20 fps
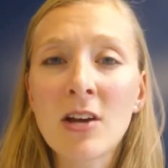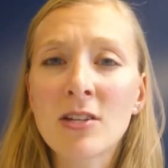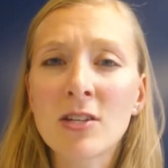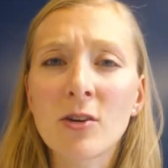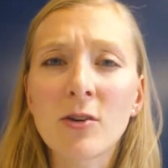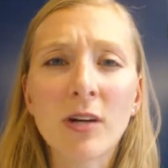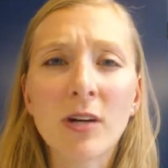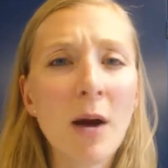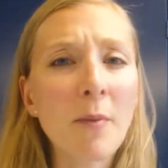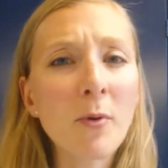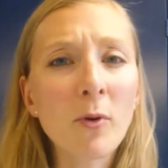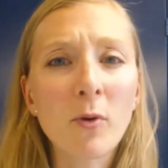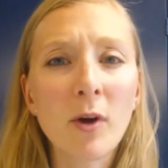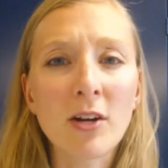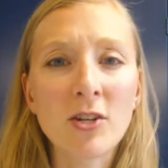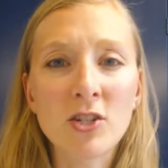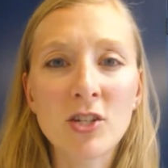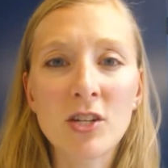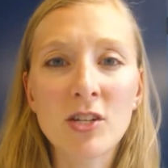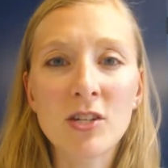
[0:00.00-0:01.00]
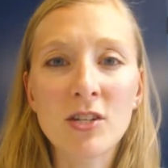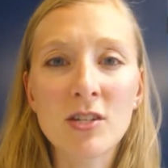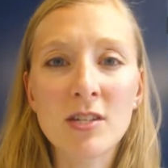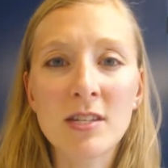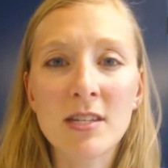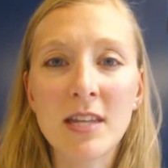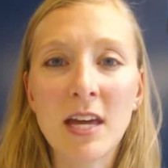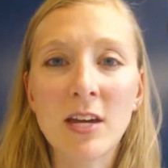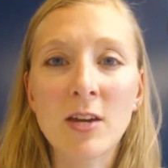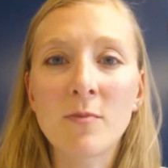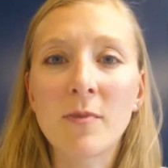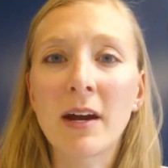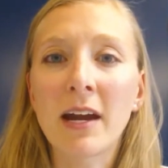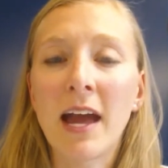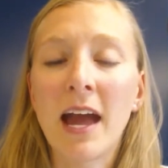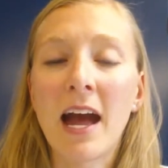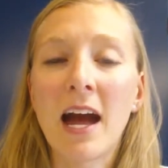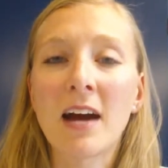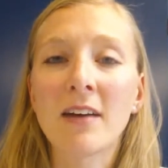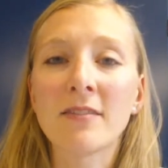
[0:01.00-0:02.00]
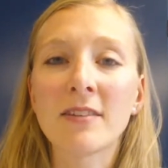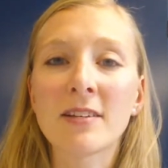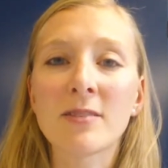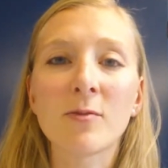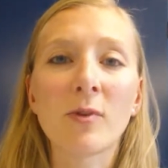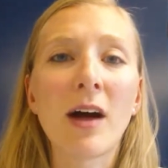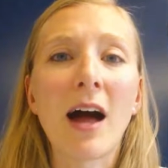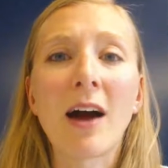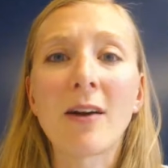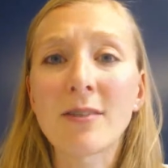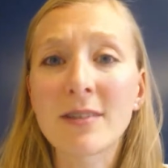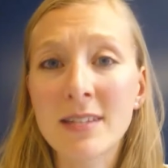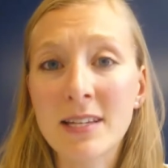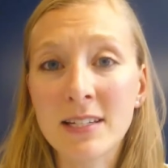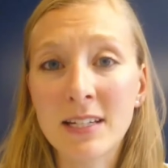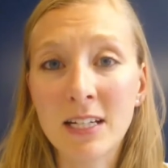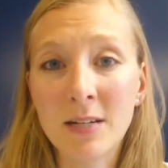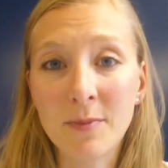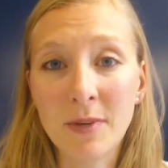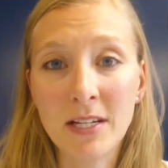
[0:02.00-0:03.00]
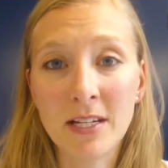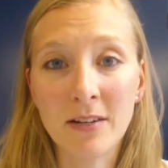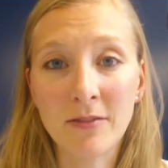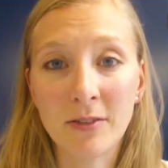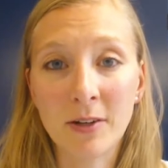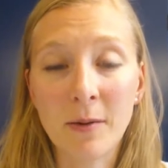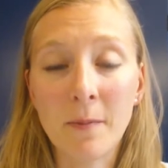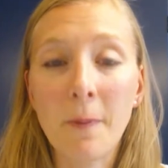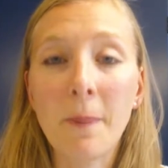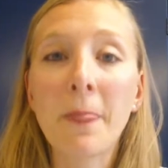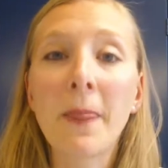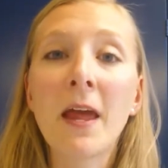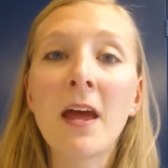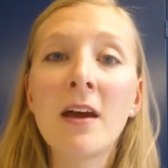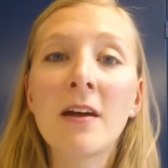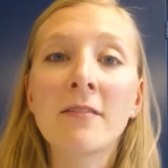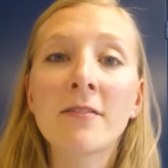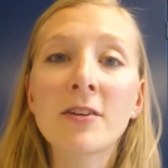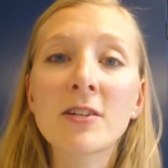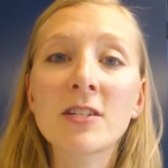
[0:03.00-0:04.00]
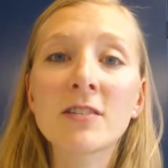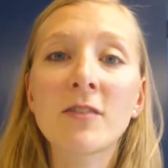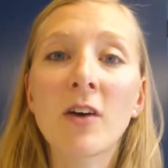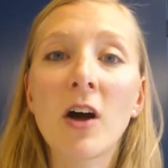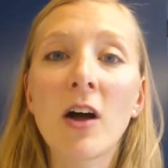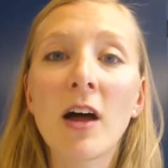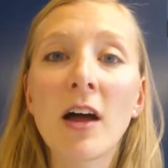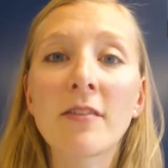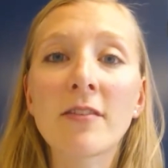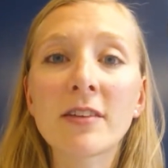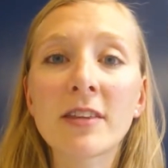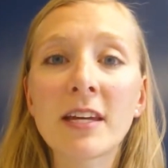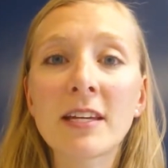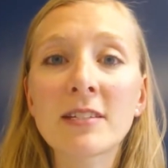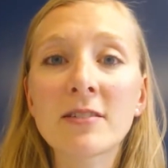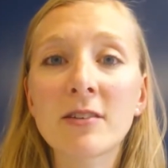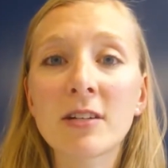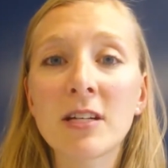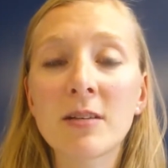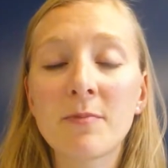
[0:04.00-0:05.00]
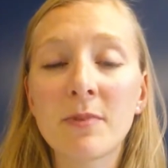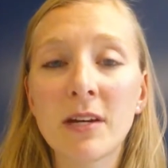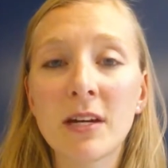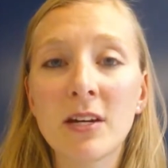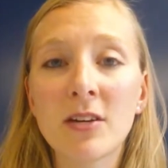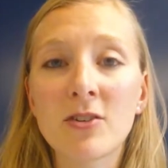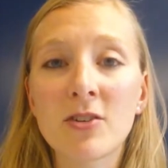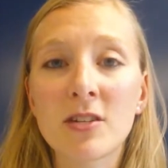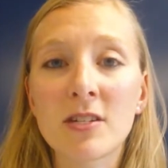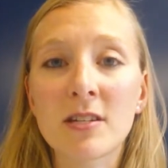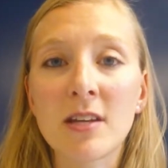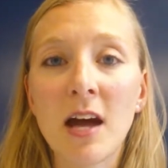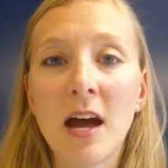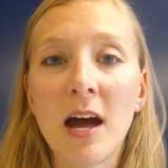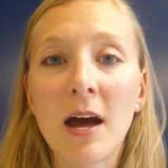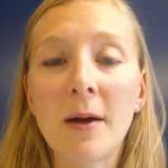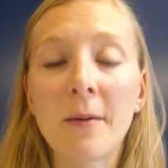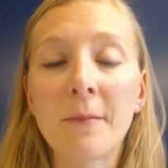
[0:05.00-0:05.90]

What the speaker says: So a couple questions that you might have is, well, how is this going to be different? First of all, everything's going to be just